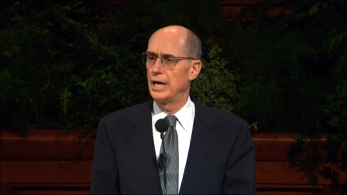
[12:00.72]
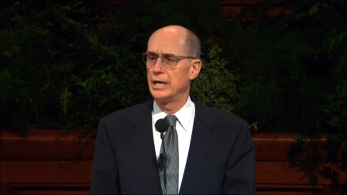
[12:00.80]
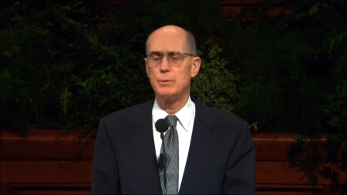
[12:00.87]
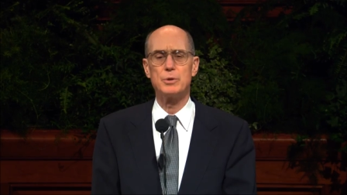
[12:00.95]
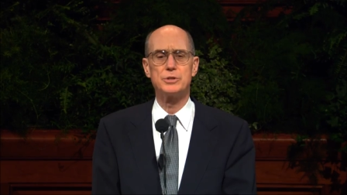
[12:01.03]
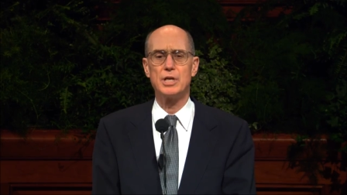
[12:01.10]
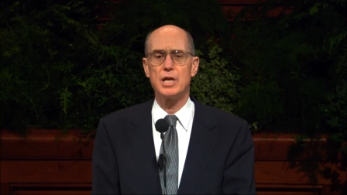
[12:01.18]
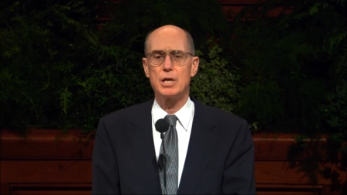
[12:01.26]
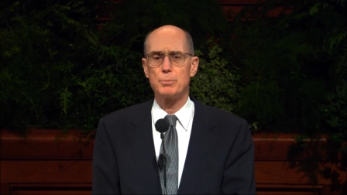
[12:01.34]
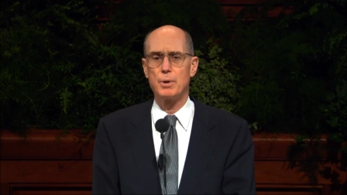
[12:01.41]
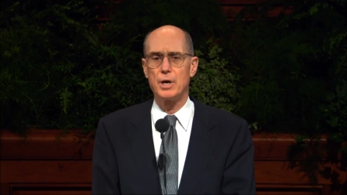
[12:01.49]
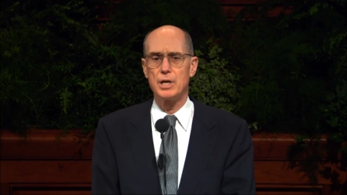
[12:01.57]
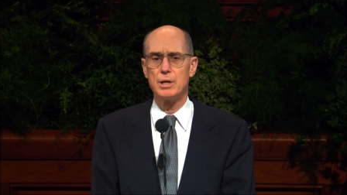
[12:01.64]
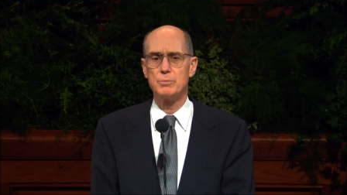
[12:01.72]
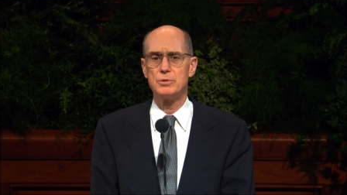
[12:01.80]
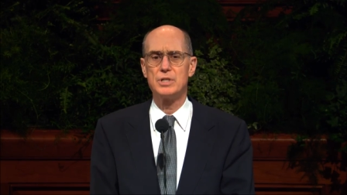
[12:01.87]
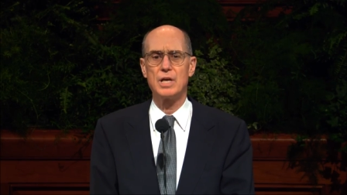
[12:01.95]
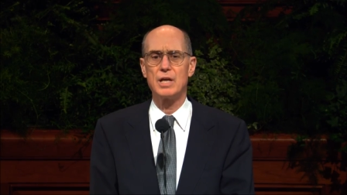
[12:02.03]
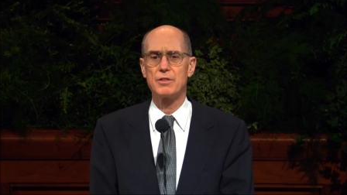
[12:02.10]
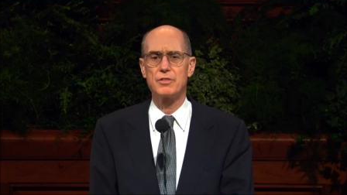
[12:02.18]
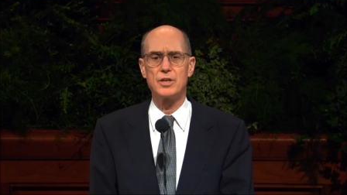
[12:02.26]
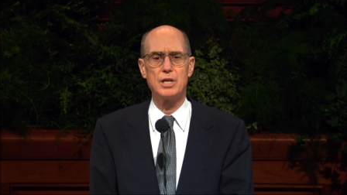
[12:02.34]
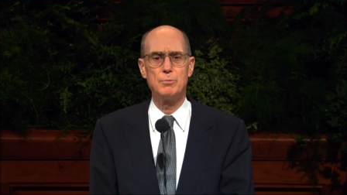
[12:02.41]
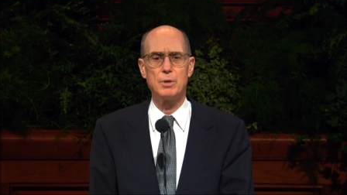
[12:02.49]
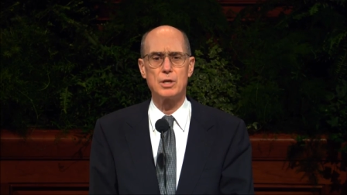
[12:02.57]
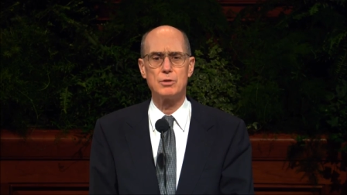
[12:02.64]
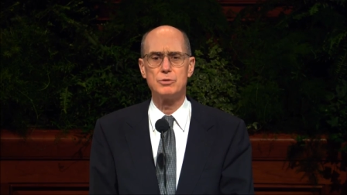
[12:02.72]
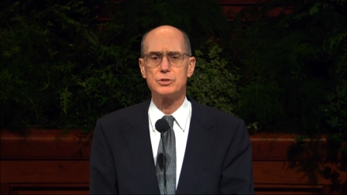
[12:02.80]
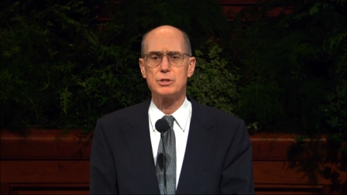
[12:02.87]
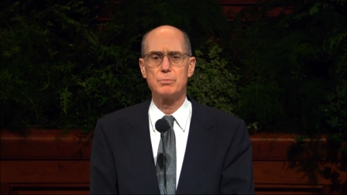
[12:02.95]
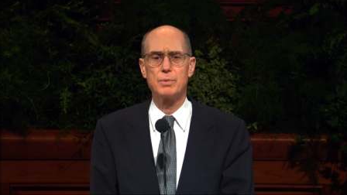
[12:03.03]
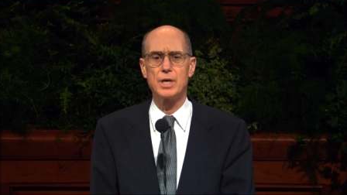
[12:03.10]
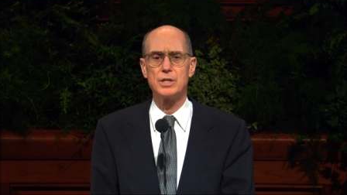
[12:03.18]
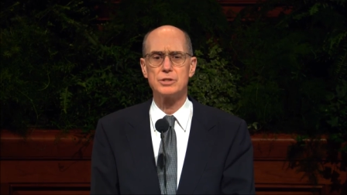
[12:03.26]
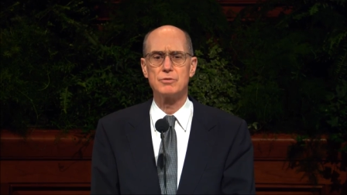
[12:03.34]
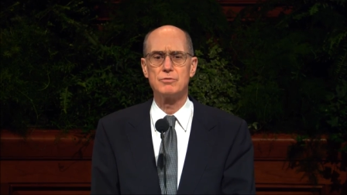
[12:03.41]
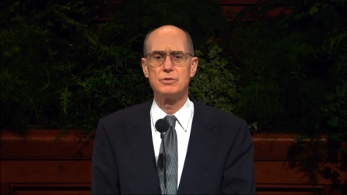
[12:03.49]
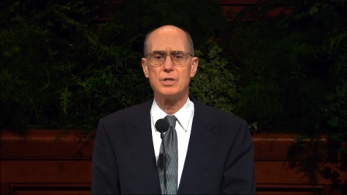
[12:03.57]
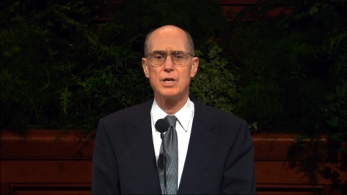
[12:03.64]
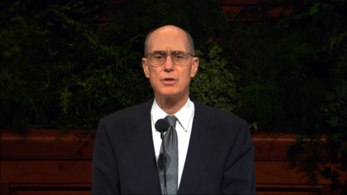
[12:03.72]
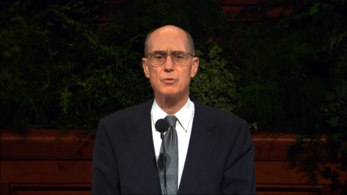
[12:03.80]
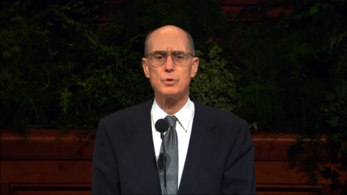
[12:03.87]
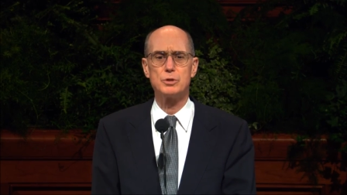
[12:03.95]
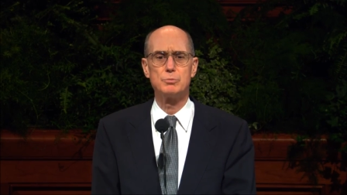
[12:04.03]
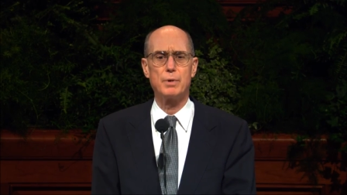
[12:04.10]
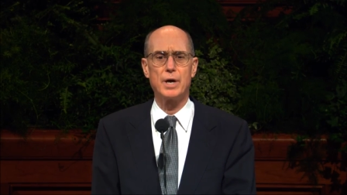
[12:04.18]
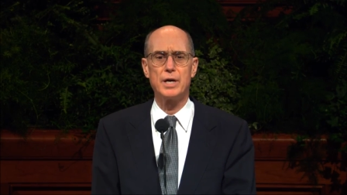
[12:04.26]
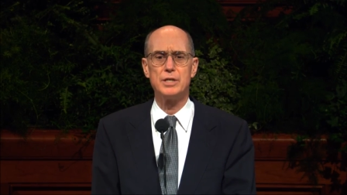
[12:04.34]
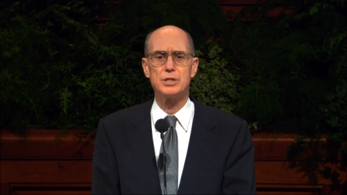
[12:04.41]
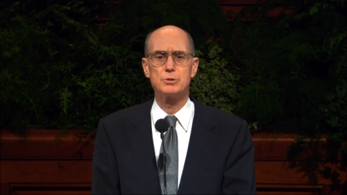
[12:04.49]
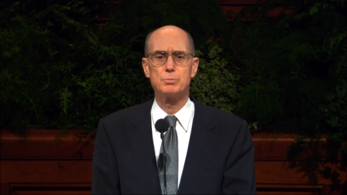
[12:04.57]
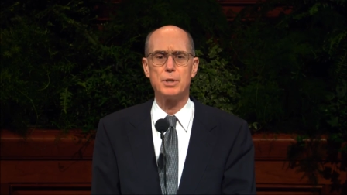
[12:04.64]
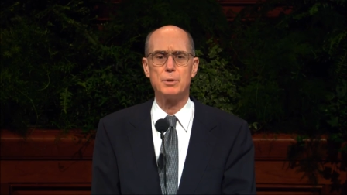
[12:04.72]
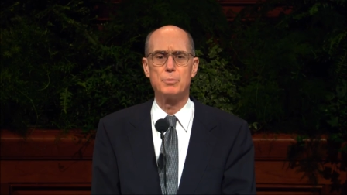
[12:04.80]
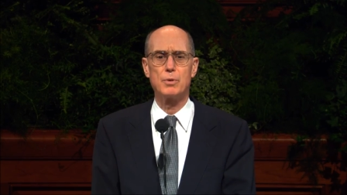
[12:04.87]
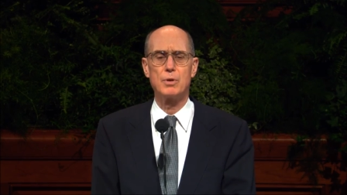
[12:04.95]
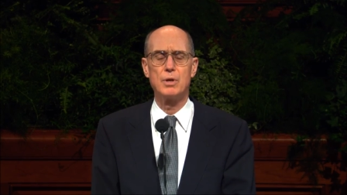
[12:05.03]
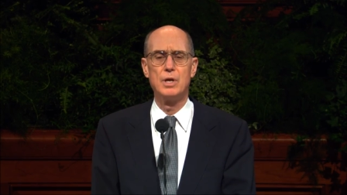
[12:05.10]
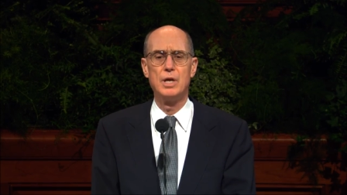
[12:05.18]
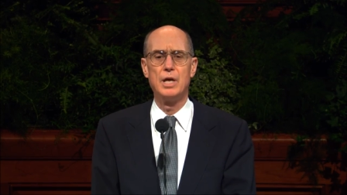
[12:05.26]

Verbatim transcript: And he will take upon him death, that he may loose the bands of death which bind his people.